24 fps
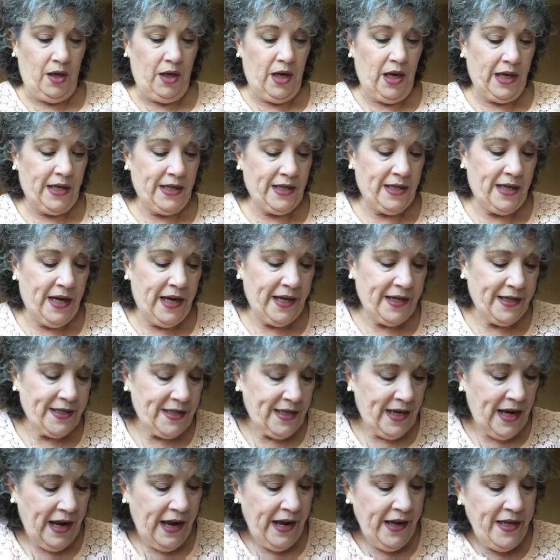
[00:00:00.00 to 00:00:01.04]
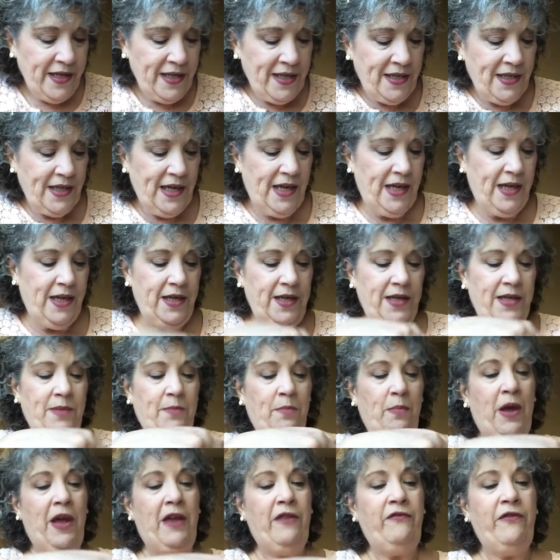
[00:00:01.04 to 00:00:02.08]
Next is
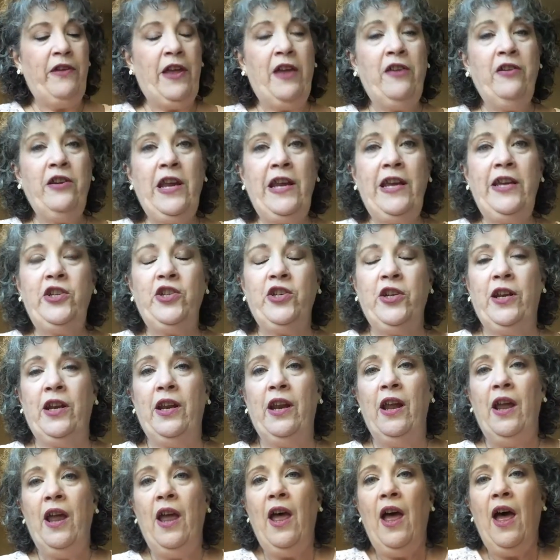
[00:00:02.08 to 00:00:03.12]
my foundation.